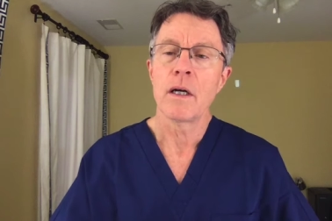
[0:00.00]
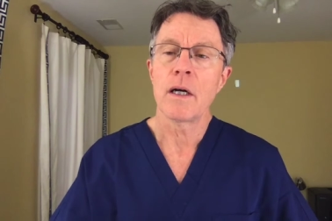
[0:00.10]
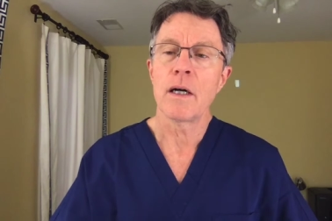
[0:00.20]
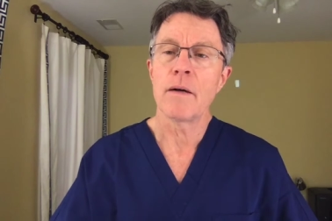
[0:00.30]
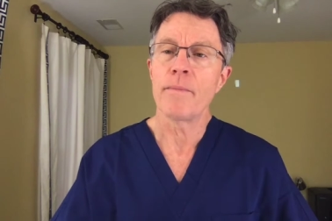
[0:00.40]

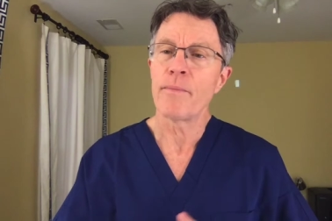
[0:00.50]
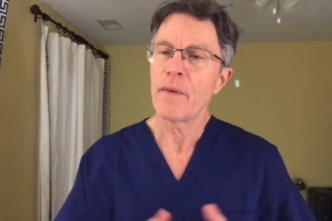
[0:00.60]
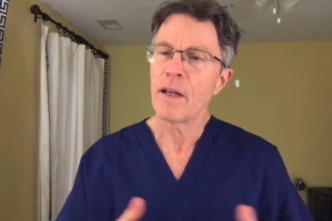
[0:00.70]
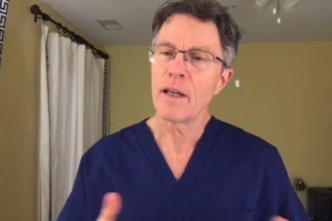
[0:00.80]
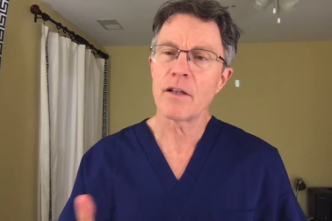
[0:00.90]
Um,
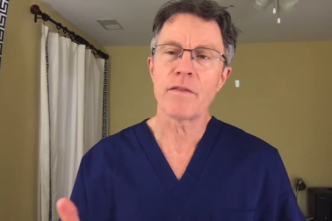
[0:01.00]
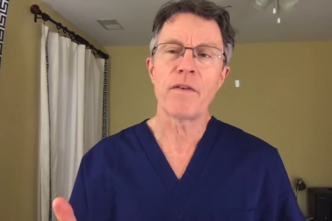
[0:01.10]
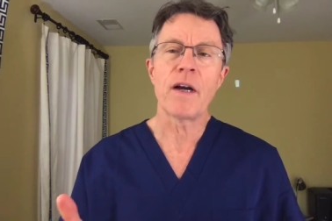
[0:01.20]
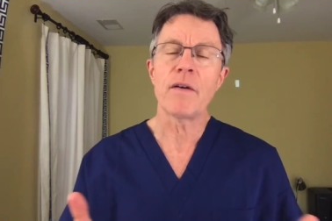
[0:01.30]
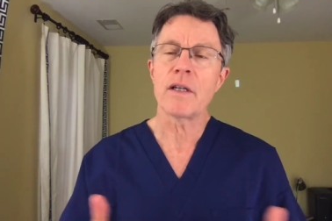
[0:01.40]
there's a
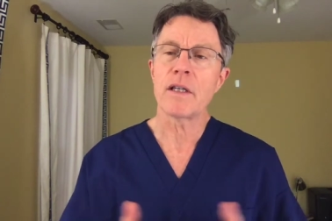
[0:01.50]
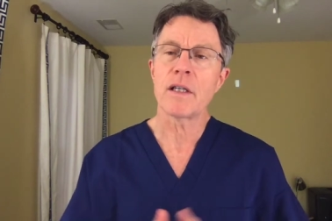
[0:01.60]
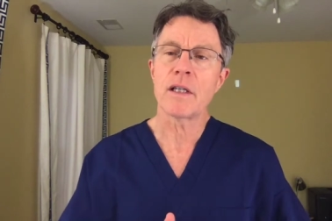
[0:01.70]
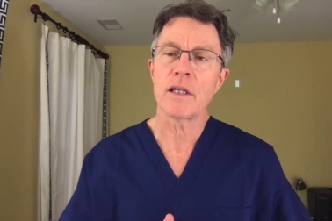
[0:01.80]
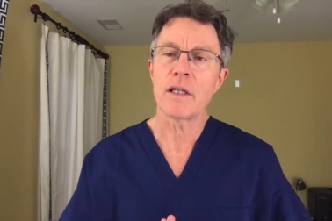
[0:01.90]
very
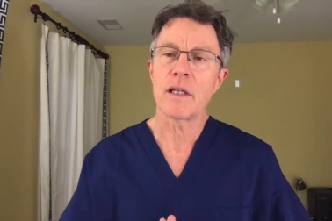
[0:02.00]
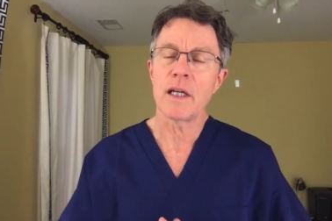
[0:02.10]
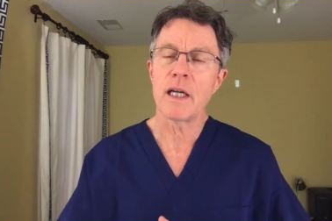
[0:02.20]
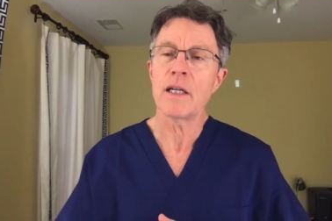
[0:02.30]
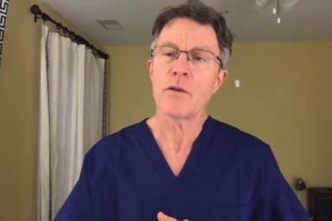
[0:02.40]

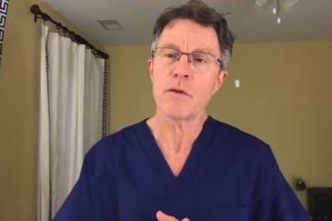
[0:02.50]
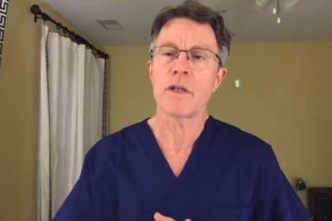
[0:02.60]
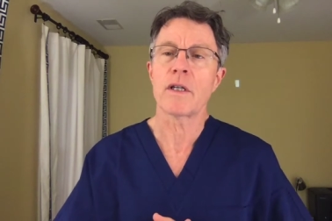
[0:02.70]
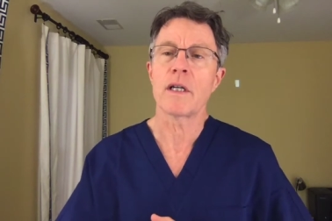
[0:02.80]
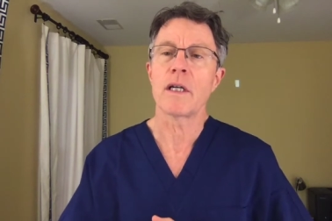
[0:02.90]

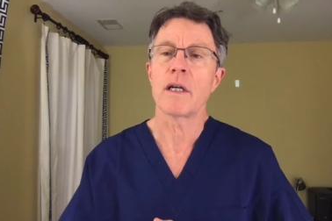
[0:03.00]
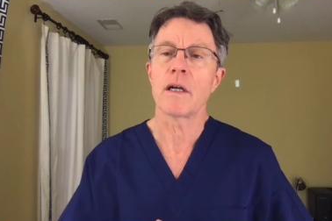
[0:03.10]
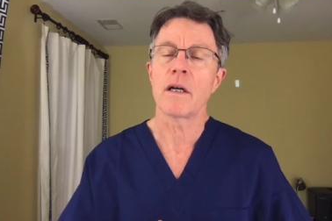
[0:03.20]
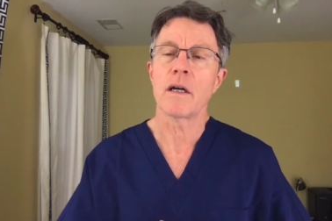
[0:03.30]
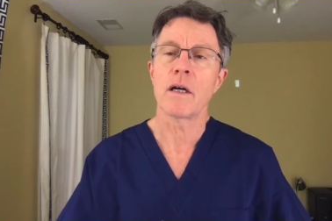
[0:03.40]
interesting
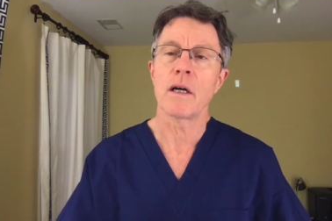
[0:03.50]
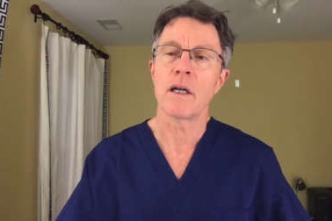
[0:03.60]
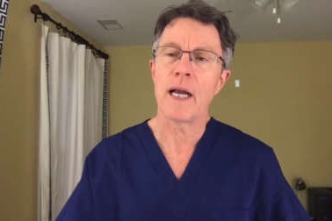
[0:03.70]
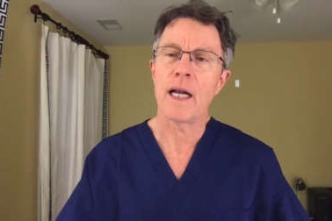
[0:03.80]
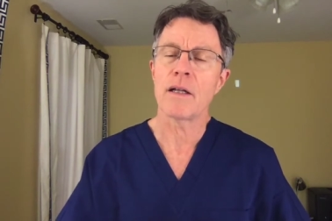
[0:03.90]
uh,
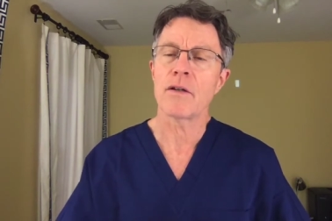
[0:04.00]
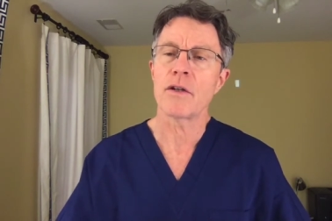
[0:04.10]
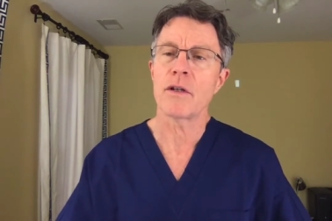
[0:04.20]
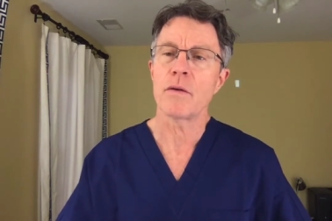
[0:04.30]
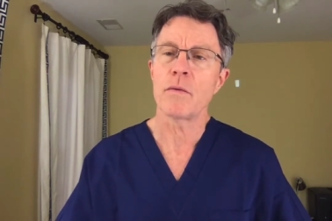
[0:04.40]

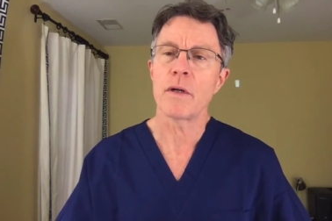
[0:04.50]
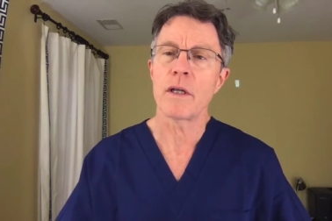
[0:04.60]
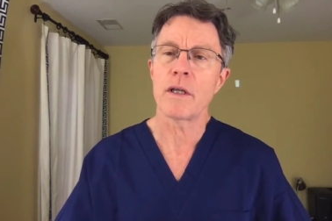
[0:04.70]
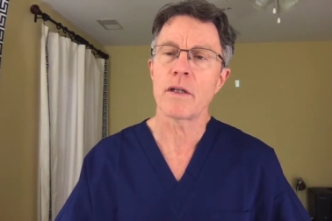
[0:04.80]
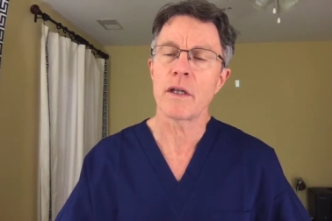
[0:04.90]
analogy
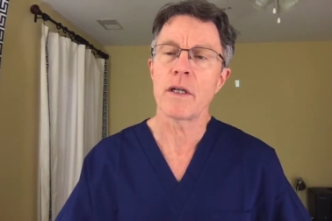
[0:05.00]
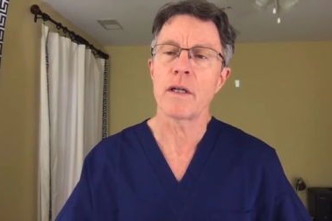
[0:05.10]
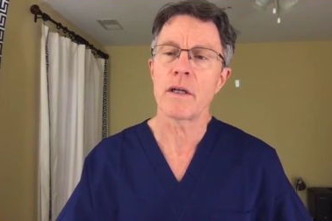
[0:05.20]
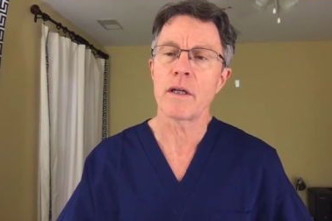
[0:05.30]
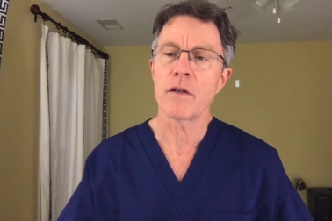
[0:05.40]
with
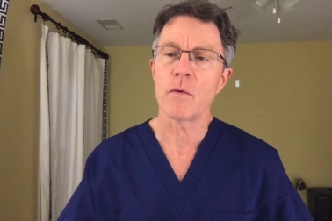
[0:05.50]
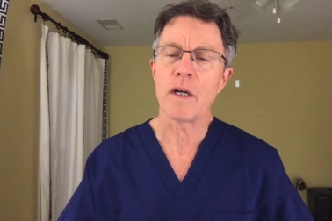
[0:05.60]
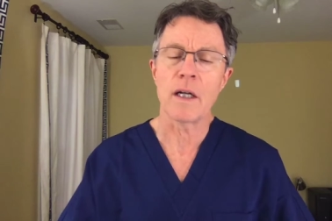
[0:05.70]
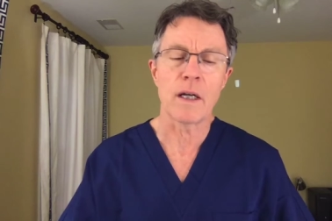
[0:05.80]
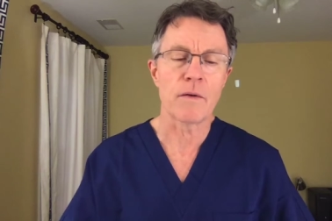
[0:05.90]
senility as
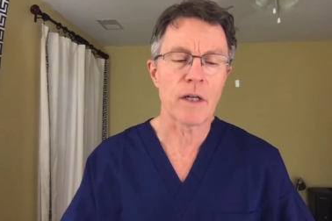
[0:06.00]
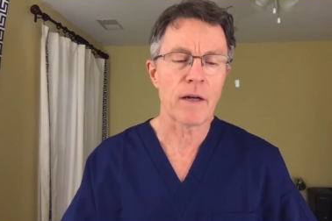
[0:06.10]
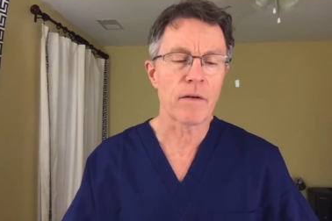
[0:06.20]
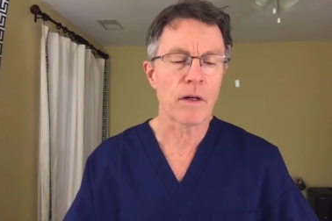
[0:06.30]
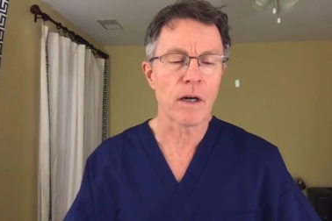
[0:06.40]
well. I was
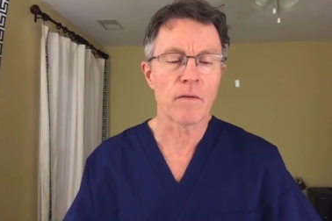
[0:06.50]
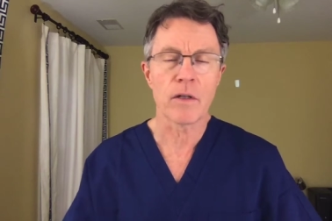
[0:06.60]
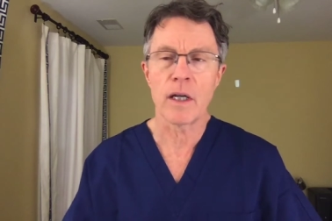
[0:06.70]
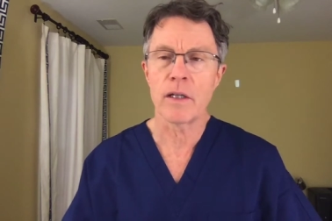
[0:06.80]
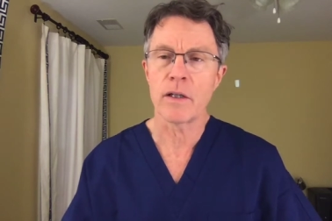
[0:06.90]
having a
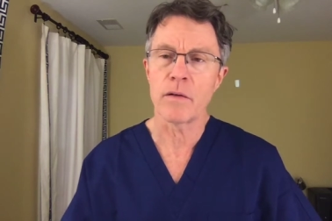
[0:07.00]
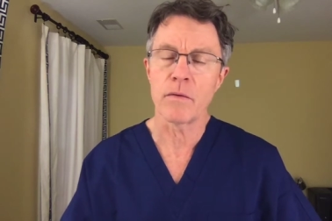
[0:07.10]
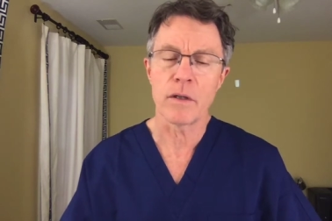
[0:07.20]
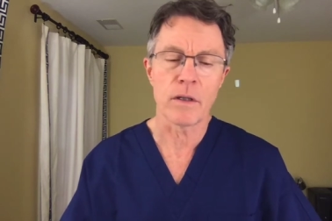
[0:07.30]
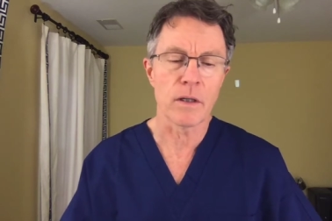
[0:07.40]
conversation
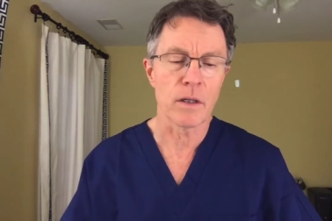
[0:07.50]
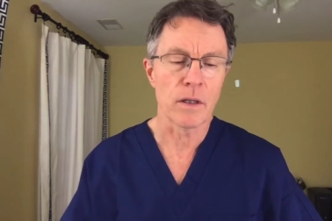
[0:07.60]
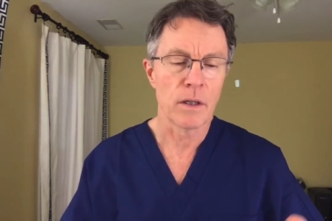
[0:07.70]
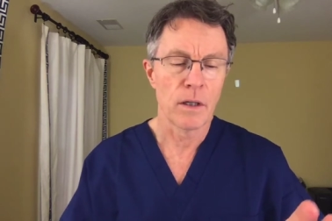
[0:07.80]
with uh,